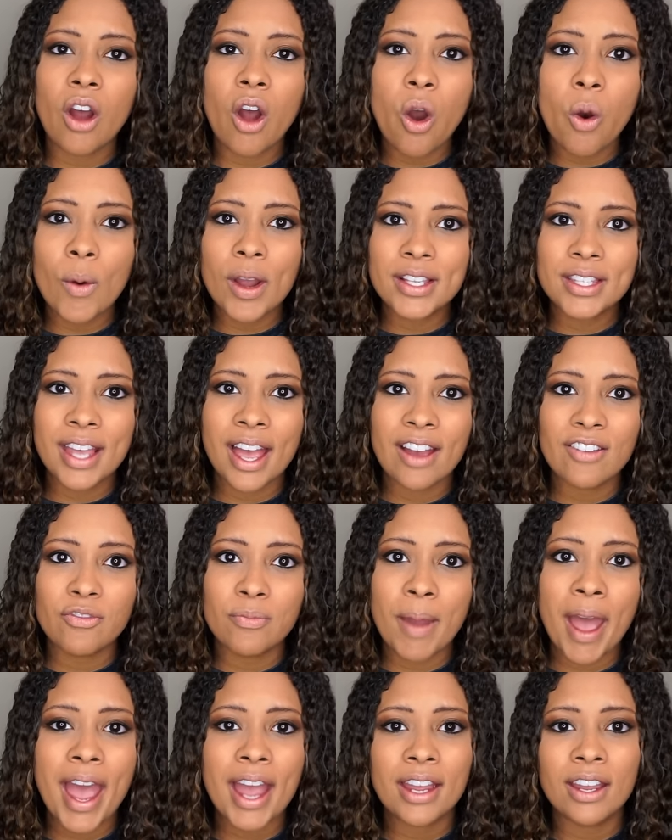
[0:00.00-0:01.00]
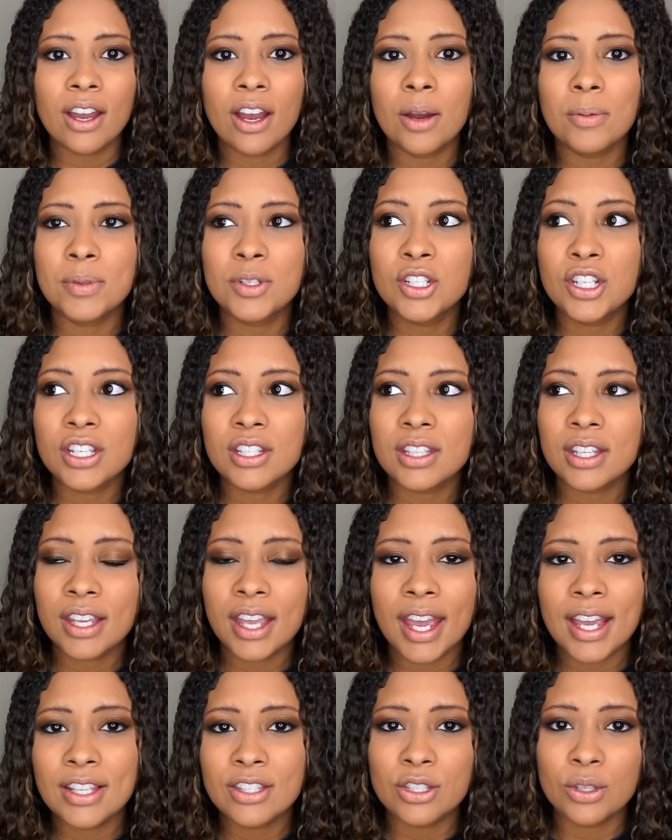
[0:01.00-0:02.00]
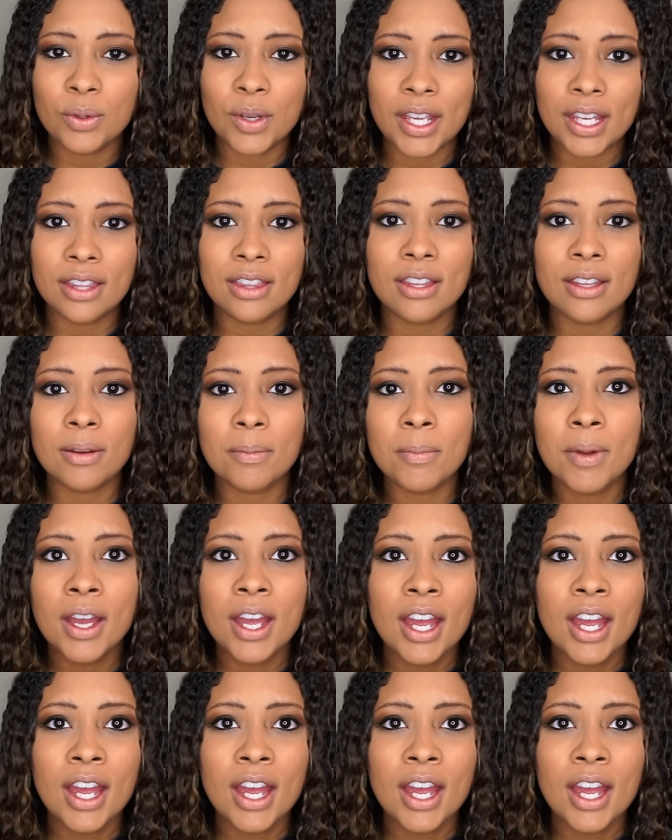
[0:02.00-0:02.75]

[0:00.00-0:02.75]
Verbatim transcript: always have backups just in case you need them.